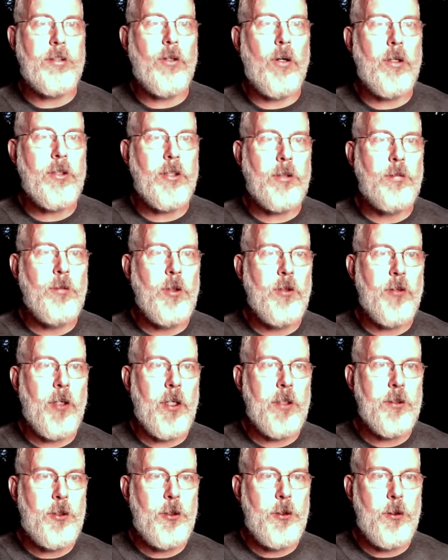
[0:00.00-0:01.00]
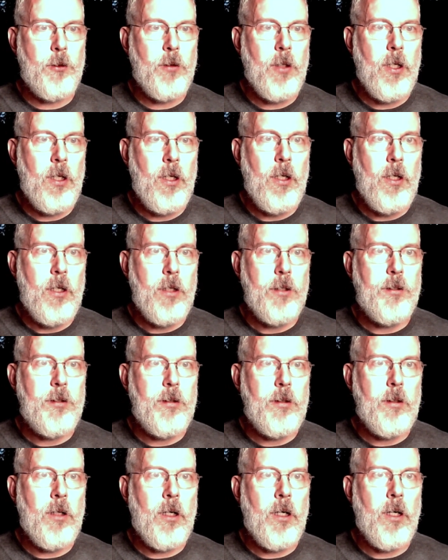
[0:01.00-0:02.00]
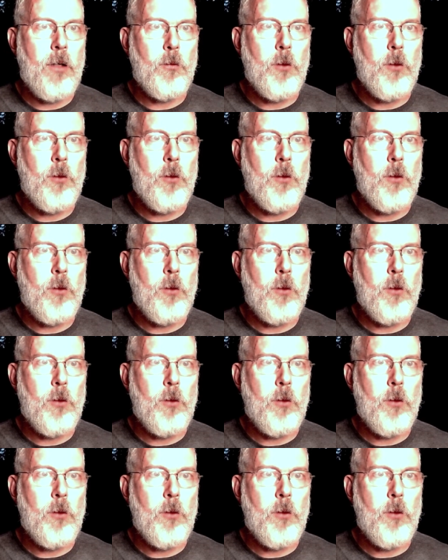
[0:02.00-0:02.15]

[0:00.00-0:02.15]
So I'll just move on to uh,